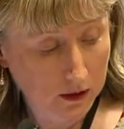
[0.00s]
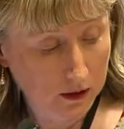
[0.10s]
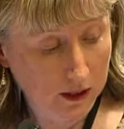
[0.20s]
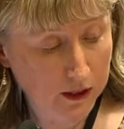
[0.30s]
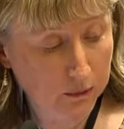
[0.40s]

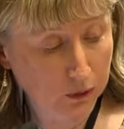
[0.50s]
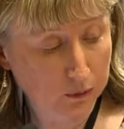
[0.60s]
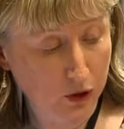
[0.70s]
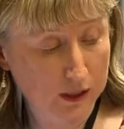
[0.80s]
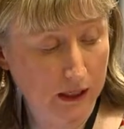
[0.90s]
in the blue
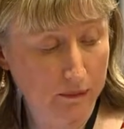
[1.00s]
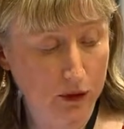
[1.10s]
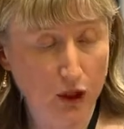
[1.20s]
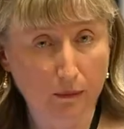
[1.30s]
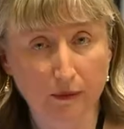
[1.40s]
box up the
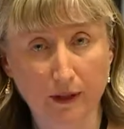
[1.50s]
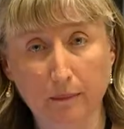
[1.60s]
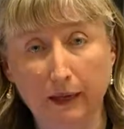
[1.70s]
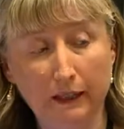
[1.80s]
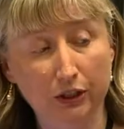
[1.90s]
top of that
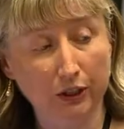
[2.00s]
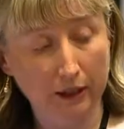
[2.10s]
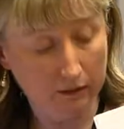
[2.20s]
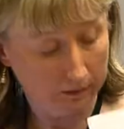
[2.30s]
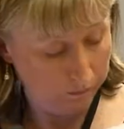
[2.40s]
page there